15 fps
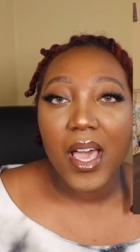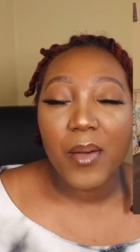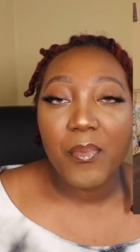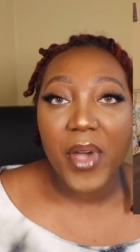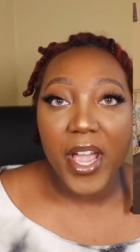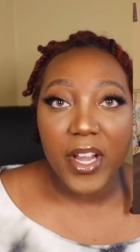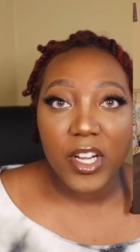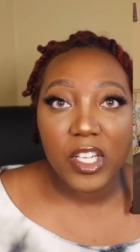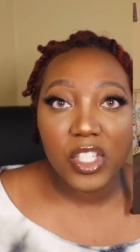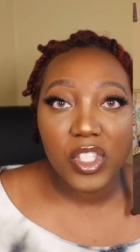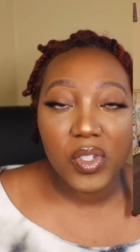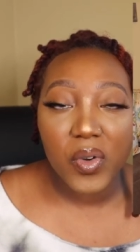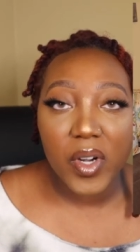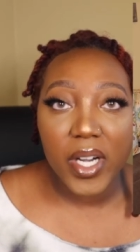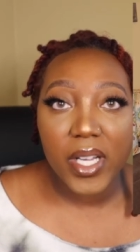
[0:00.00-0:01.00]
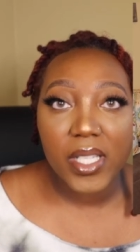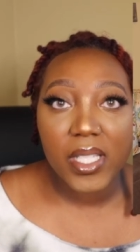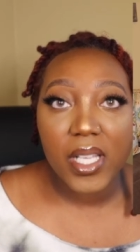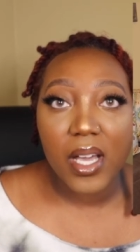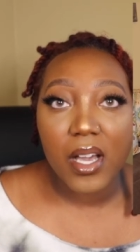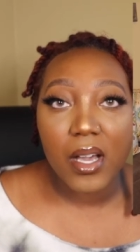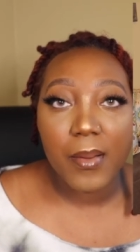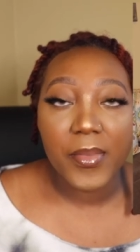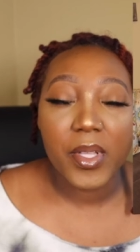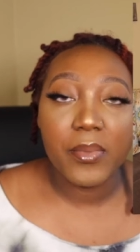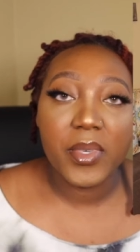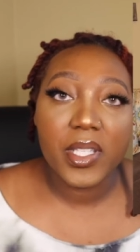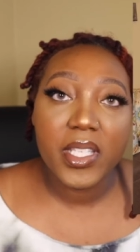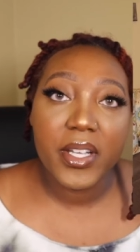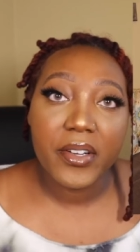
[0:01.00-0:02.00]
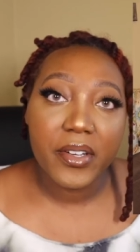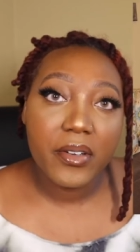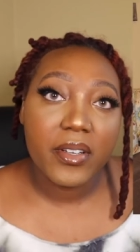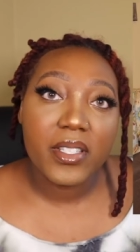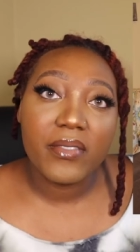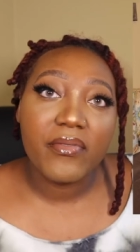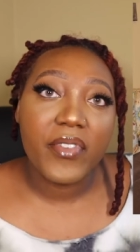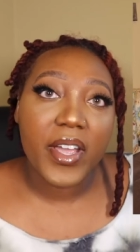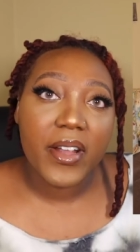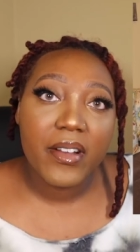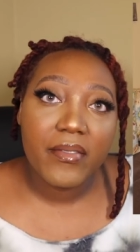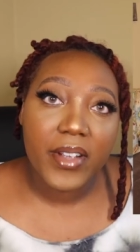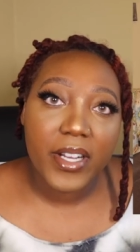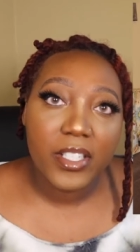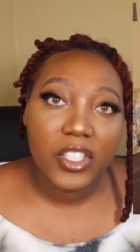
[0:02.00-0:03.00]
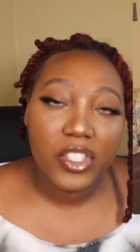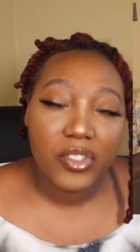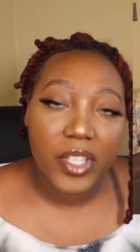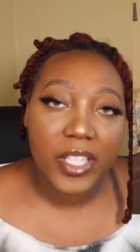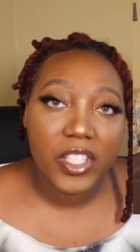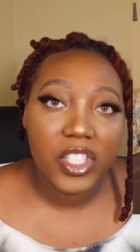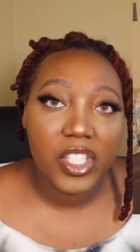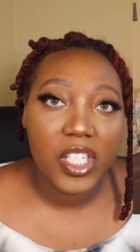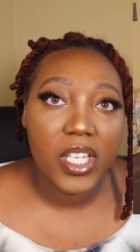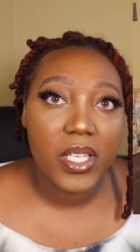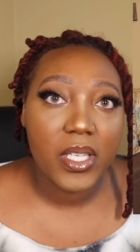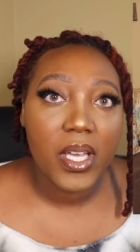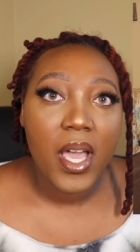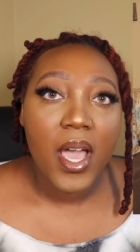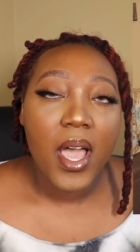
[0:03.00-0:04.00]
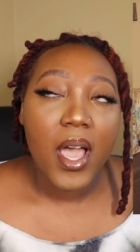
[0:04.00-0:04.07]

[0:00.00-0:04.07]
biker shorts. Um, the material is very, very stretchy.